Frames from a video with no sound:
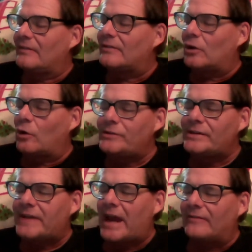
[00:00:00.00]
The
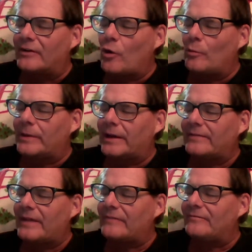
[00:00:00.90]
closest cavern
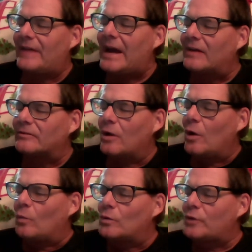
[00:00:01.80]
opening they had found
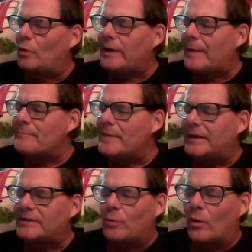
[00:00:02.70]
was only a
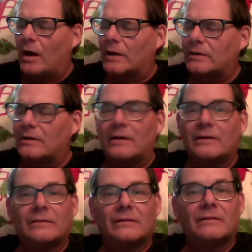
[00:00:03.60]
minute's walk
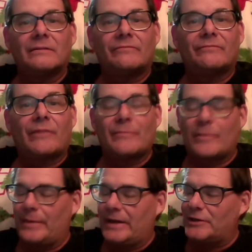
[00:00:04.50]
from the
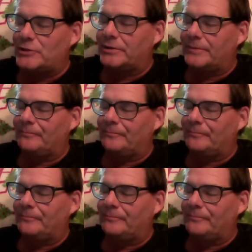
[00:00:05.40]
beach.